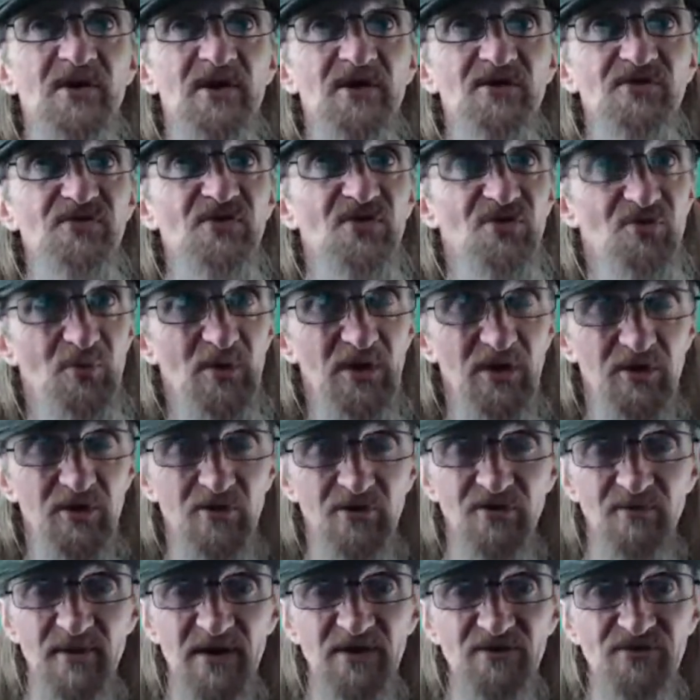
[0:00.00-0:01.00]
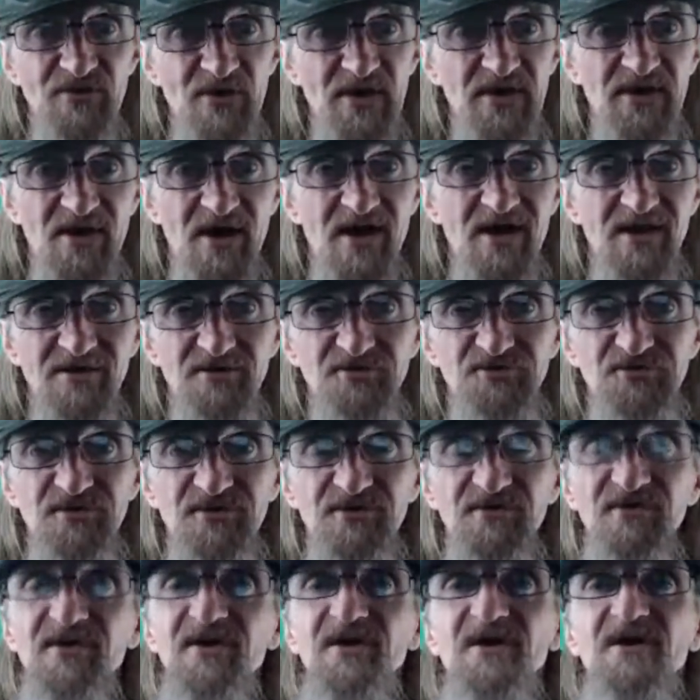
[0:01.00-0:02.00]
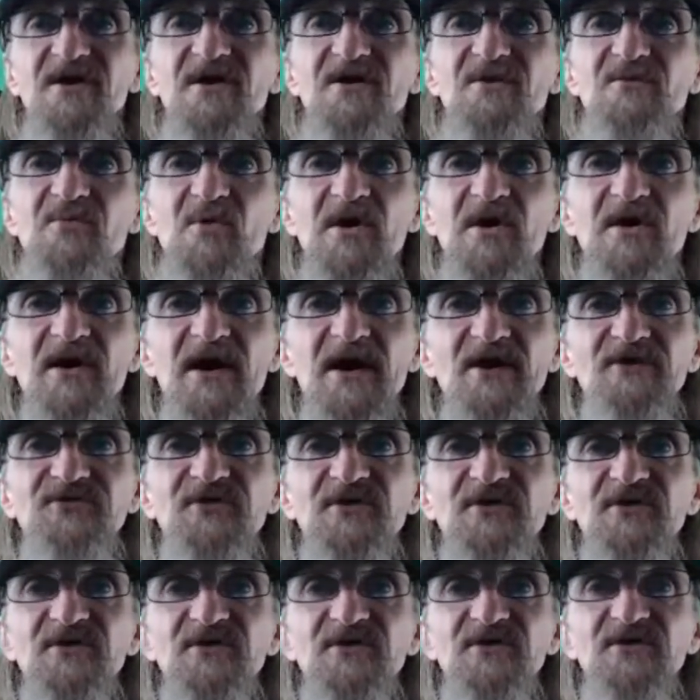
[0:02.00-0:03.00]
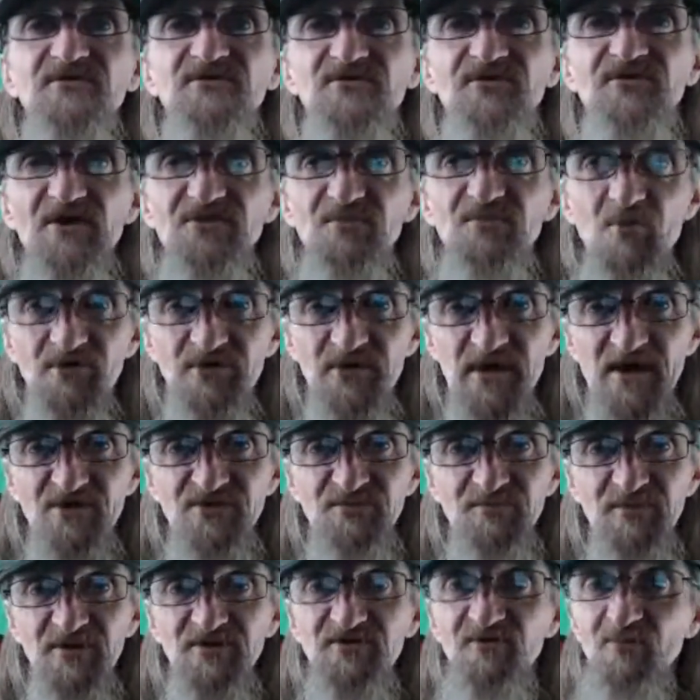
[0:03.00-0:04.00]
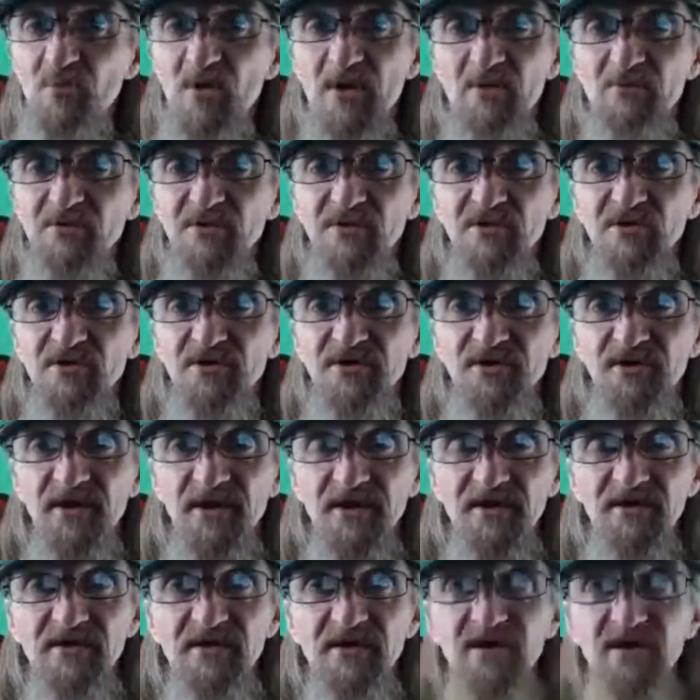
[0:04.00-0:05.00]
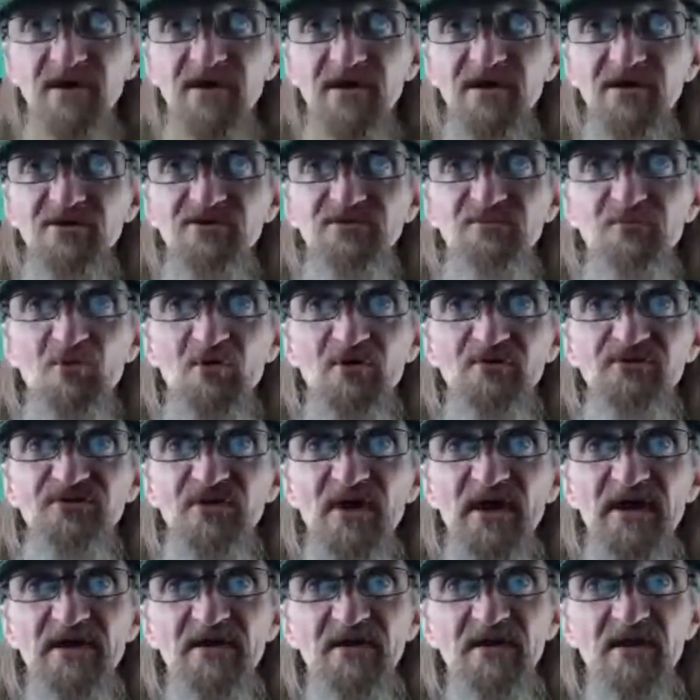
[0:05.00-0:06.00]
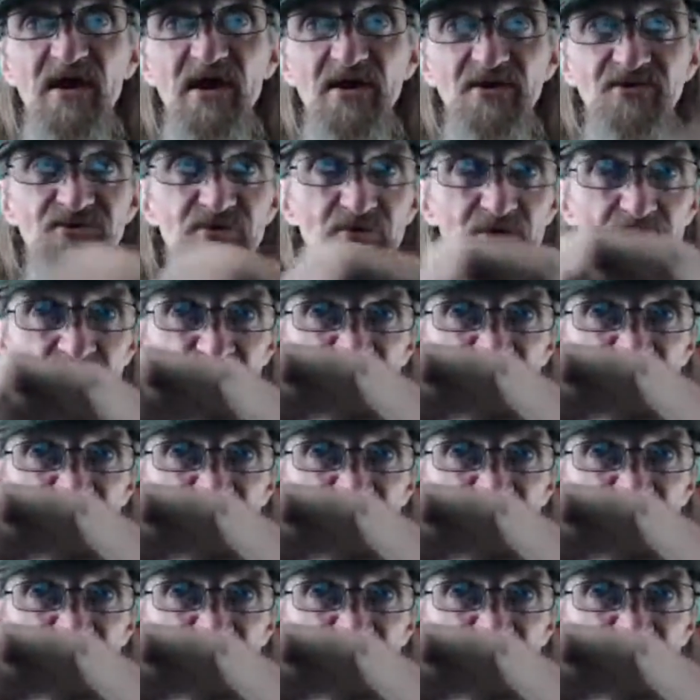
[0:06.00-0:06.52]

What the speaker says: Not since we learned about psychology. Well, I think that's more the aspect of what we're looking at. It's more psychological.